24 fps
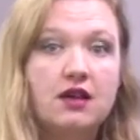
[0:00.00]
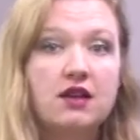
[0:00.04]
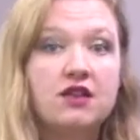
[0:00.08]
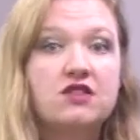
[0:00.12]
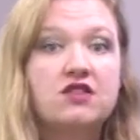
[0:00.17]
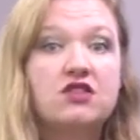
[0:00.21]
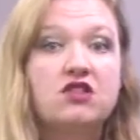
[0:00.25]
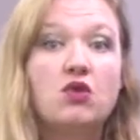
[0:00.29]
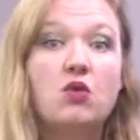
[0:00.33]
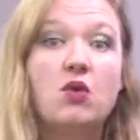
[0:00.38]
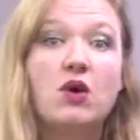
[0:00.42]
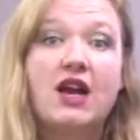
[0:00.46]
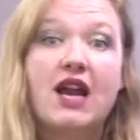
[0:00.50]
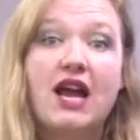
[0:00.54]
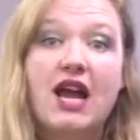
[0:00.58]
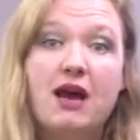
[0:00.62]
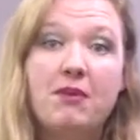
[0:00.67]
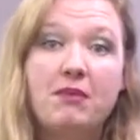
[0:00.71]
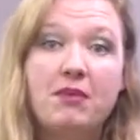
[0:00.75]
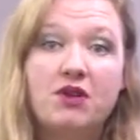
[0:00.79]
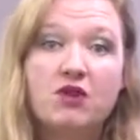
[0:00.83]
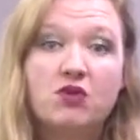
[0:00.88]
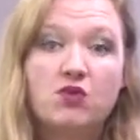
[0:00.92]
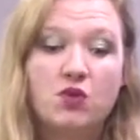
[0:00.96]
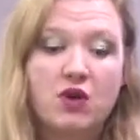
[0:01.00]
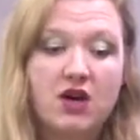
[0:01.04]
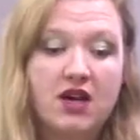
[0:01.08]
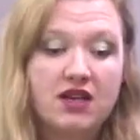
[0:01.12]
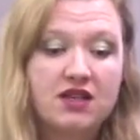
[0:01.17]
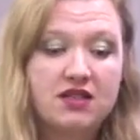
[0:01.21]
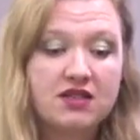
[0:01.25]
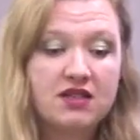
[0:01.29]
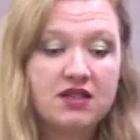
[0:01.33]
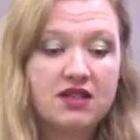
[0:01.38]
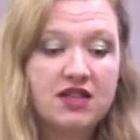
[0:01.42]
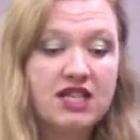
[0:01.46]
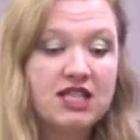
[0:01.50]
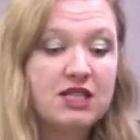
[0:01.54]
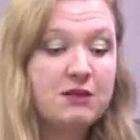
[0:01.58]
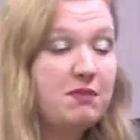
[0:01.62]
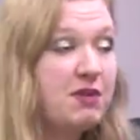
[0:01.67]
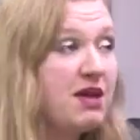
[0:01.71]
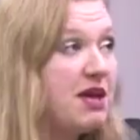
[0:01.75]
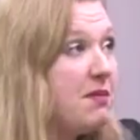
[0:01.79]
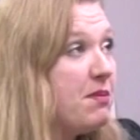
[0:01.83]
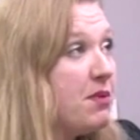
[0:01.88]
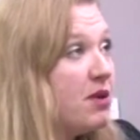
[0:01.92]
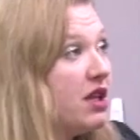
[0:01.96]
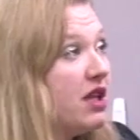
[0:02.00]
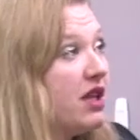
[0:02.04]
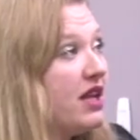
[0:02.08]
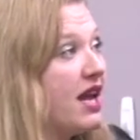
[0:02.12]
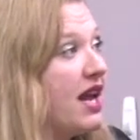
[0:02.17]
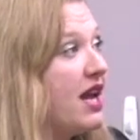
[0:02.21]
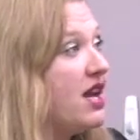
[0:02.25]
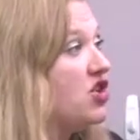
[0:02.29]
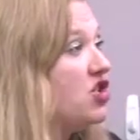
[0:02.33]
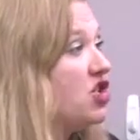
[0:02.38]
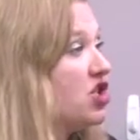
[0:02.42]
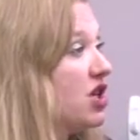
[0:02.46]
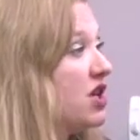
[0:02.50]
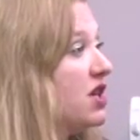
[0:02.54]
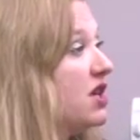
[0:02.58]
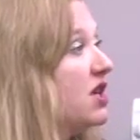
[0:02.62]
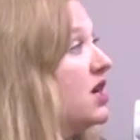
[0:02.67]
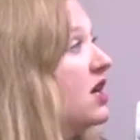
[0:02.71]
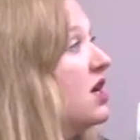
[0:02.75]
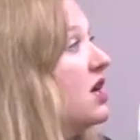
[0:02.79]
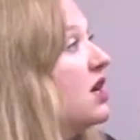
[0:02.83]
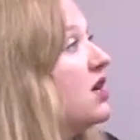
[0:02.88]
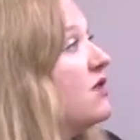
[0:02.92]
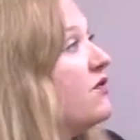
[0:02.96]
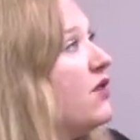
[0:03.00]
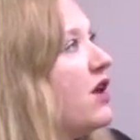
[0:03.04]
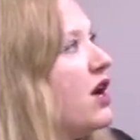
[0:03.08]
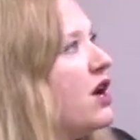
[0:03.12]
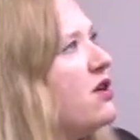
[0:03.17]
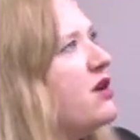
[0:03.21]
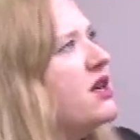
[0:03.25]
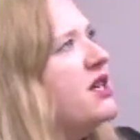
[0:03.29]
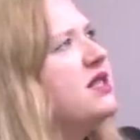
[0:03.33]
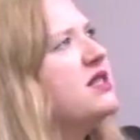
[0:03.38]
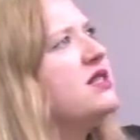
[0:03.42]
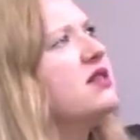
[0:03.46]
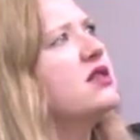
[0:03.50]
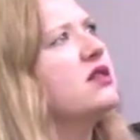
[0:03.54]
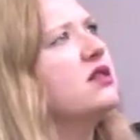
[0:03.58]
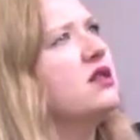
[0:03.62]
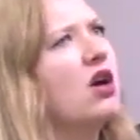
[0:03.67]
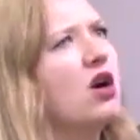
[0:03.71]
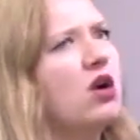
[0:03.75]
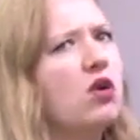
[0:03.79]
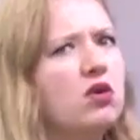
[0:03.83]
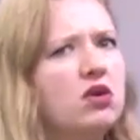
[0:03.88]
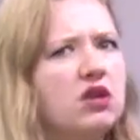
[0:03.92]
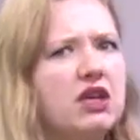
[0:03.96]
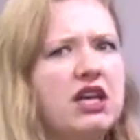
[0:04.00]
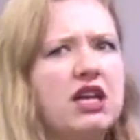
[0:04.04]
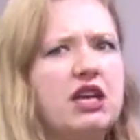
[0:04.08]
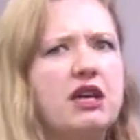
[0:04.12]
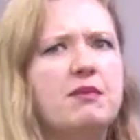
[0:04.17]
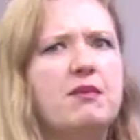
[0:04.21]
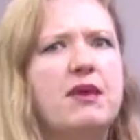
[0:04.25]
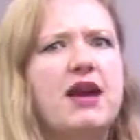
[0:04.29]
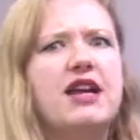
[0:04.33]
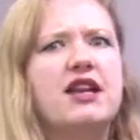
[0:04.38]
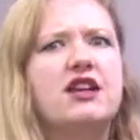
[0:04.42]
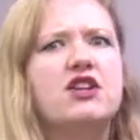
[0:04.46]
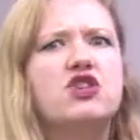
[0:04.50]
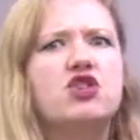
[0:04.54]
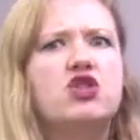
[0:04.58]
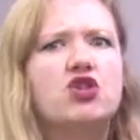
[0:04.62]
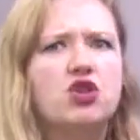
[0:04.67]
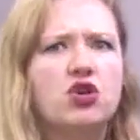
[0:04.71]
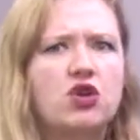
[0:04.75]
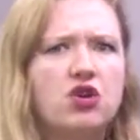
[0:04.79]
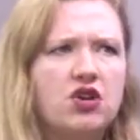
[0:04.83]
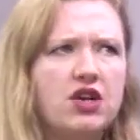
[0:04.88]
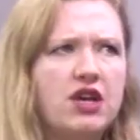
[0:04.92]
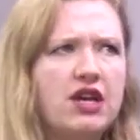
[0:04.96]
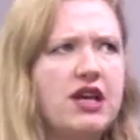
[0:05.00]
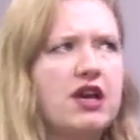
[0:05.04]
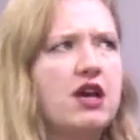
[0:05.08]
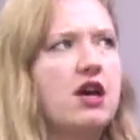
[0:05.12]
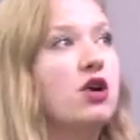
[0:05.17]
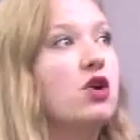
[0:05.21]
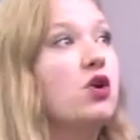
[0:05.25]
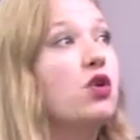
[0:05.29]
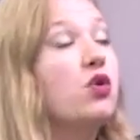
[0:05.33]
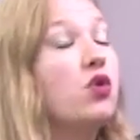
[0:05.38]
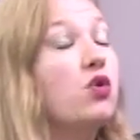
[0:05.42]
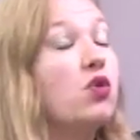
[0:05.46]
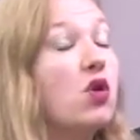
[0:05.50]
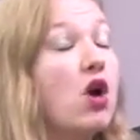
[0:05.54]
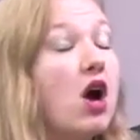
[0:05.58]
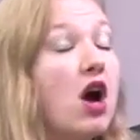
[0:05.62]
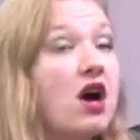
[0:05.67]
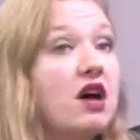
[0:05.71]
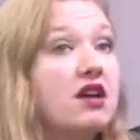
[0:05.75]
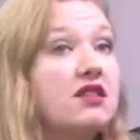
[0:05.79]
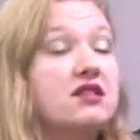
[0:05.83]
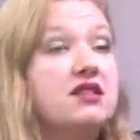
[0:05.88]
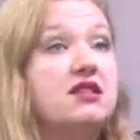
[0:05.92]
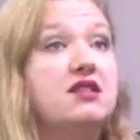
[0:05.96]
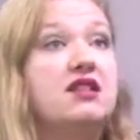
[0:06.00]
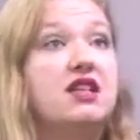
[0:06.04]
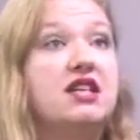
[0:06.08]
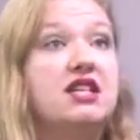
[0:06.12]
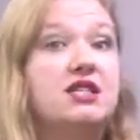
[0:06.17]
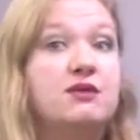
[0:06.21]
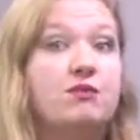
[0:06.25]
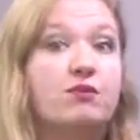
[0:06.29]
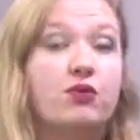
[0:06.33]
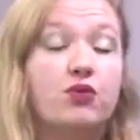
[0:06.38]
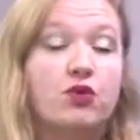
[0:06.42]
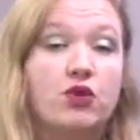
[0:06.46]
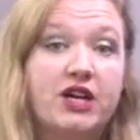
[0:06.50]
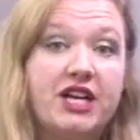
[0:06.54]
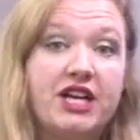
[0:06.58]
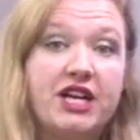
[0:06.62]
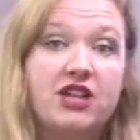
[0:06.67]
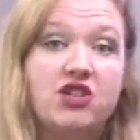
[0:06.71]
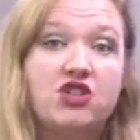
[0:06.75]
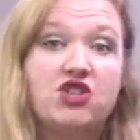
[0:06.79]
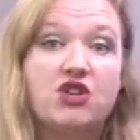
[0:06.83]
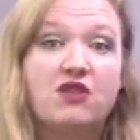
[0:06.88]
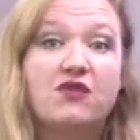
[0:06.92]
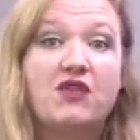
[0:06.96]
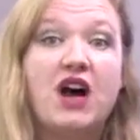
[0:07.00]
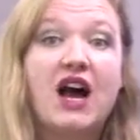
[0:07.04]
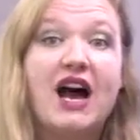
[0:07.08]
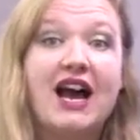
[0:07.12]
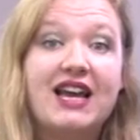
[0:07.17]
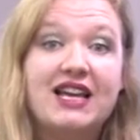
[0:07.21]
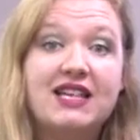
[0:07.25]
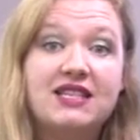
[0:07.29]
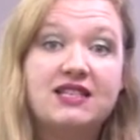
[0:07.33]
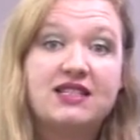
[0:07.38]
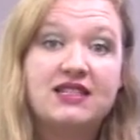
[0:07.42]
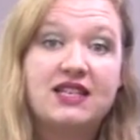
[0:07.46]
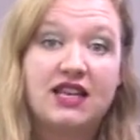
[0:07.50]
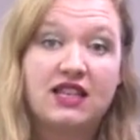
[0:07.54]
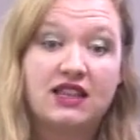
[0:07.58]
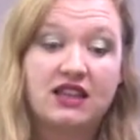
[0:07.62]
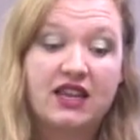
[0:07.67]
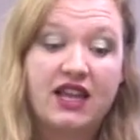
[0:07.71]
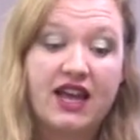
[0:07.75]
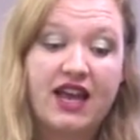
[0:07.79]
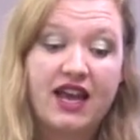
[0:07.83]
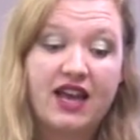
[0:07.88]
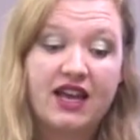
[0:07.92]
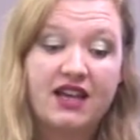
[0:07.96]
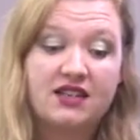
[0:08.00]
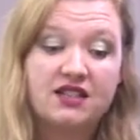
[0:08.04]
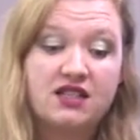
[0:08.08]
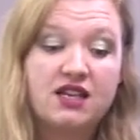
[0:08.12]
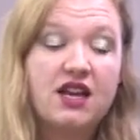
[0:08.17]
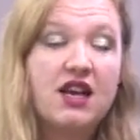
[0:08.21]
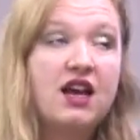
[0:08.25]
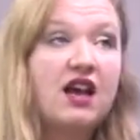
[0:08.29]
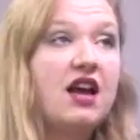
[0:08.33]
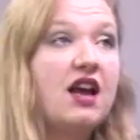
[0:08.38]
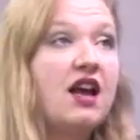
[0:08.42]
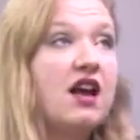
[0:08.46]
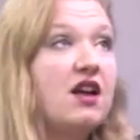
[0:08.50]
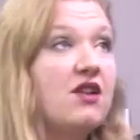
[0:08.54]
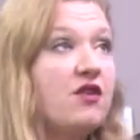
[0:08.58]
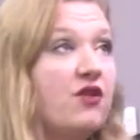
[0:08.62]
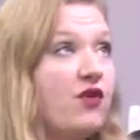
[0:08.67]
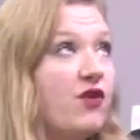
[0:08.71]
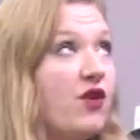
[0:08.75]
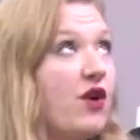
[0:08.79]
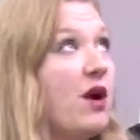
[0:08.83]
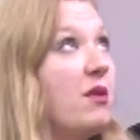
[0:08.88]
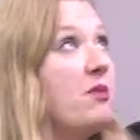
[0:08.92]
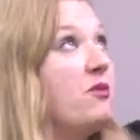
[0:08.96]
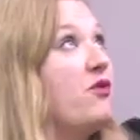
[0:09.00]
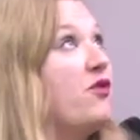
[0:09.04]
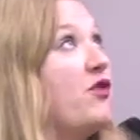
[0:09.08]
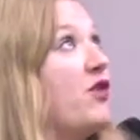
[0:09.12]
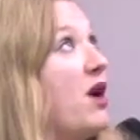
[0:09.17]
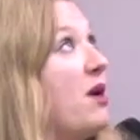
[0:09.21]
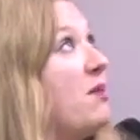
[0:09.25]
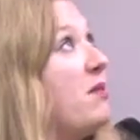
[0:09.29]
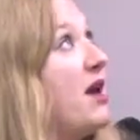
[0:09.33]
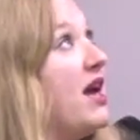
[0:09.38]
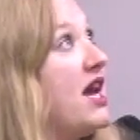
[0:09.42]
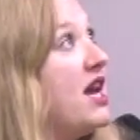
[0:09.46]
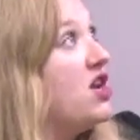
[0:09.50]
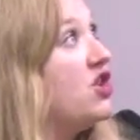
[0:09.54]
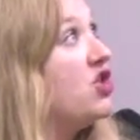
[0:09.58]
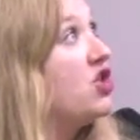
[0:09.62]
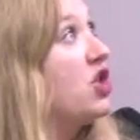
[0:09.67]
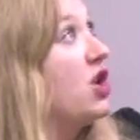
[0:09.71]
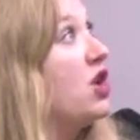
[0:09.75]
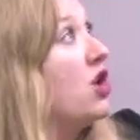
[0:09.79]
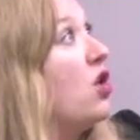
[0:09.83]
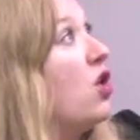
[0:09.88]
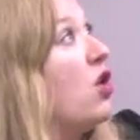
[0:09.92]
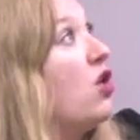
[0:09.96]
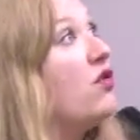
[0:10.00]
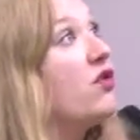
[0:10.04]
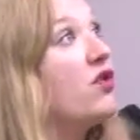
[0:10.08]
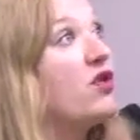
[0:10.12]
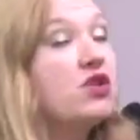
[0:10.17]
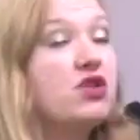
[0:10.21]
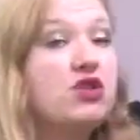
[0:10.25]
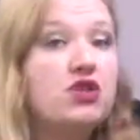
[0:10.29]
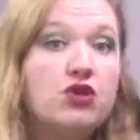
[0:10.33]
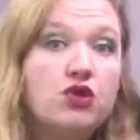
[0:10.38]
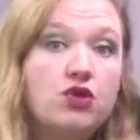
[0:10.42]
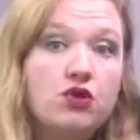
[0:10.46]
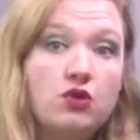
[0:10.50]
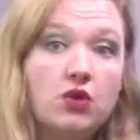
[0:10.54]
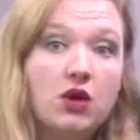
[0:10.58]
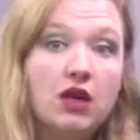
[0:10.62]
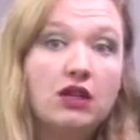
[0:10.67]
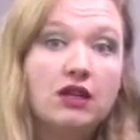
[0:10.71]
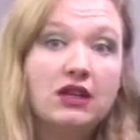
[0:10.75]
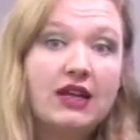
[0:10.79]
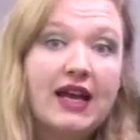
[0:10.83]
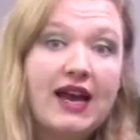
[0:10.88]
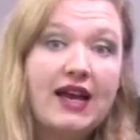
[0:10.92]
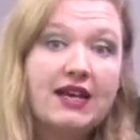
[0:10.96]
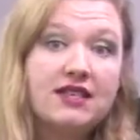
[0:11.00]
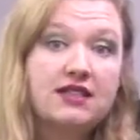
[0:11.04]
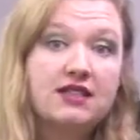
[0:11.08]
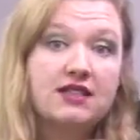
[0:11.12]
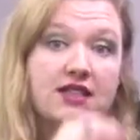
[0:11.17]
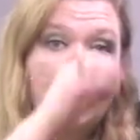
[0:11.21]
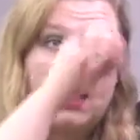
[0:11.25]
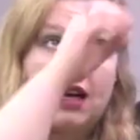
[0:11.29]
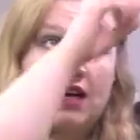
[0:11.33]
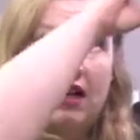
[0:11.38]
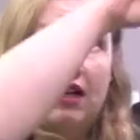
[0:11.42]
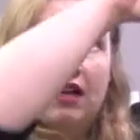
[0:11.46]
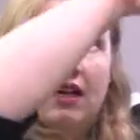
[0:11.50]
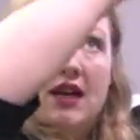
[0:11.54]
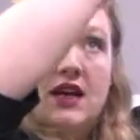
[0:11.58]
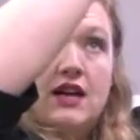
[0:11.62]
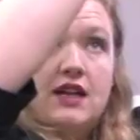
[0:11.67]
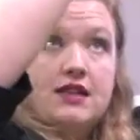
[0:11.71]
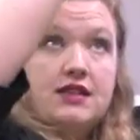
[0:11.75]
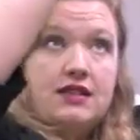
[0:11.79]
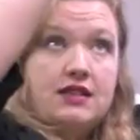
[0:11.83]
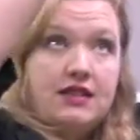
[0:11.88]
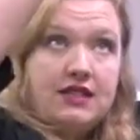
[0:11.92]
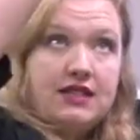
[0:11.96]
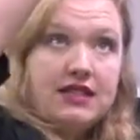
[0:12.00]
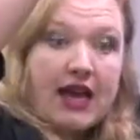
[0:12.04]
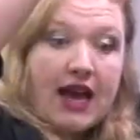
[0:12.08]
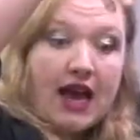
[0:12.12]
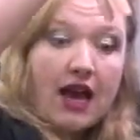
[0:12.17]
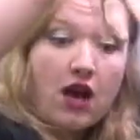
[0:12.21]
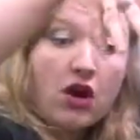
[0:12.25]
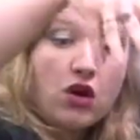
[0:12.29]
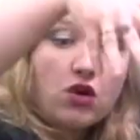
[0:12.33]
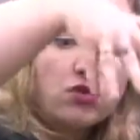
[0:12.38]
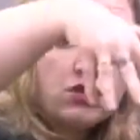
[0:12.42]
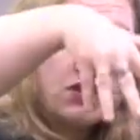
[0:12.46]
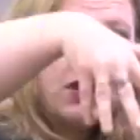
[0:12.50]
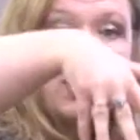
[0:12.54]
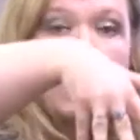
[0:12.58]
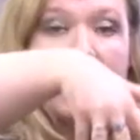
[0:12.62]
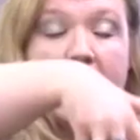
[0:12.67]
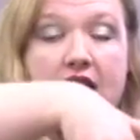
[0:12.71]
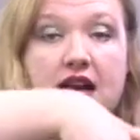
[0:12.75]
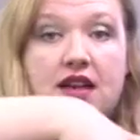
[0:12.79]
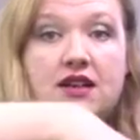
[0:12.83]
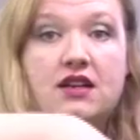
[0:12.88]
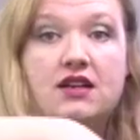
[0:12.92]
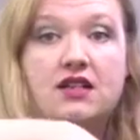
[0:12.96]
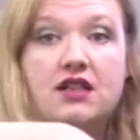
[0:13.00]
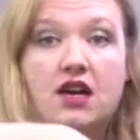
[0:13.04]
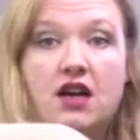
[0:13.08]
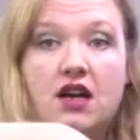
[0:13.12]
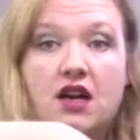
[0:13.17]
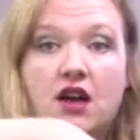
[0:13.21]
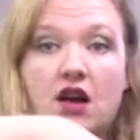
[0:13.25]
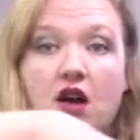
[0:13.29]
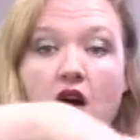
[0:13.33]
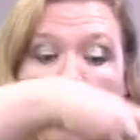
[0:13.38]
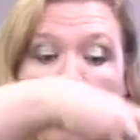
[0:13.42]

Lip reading: So what happened was these people in Asia very slowly made a journey across this bridge of ice and land from Asia over to Alaska, down Canada,